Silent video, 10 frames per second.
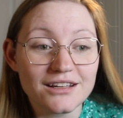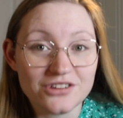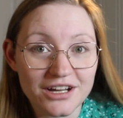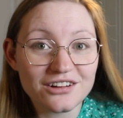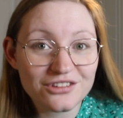
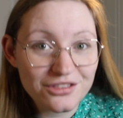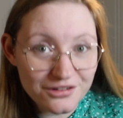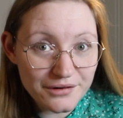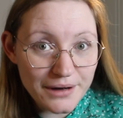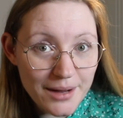trying not to
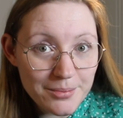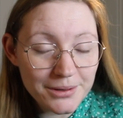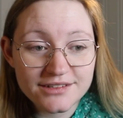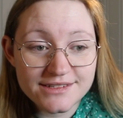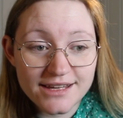throw up.
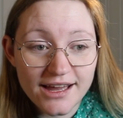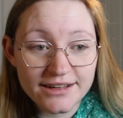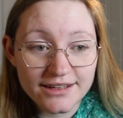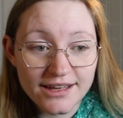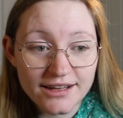I just
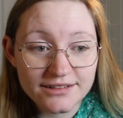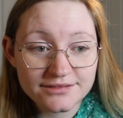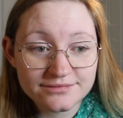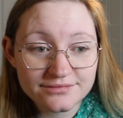gagged again.